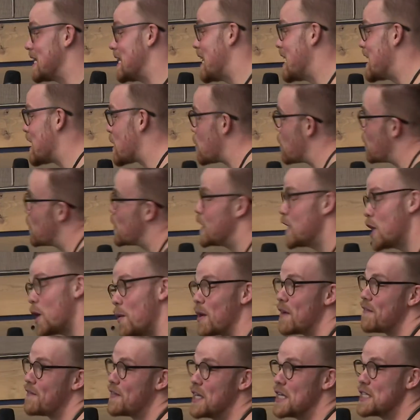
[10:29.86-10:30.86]
Like we know
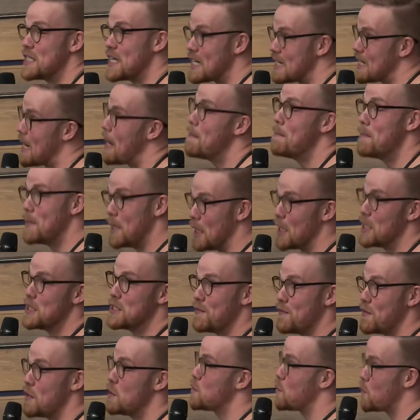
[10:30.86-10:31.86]
what it feels like to get millions
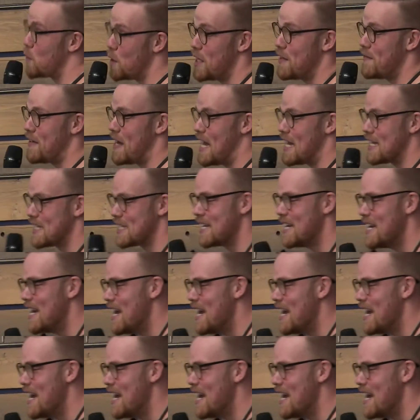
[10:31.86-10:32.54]
of views really fast.